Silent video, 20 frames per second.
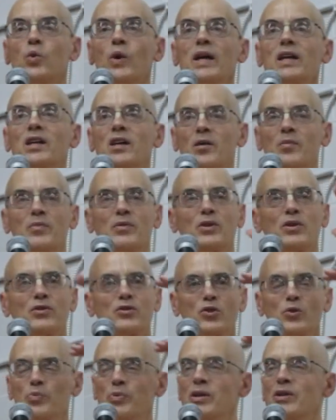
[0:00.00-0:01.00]
wake up your
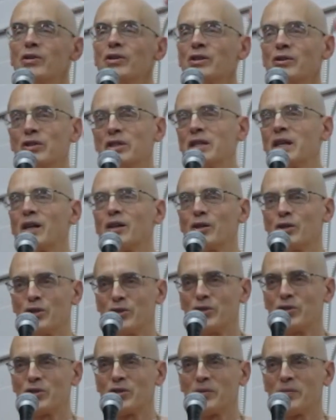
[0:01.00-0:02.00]
superior
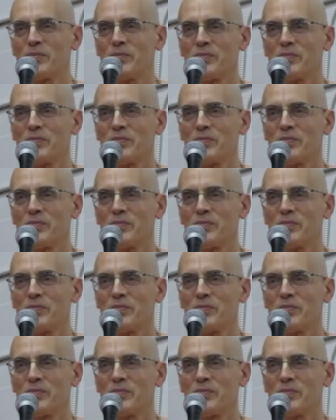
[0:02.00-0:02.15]
intelligence.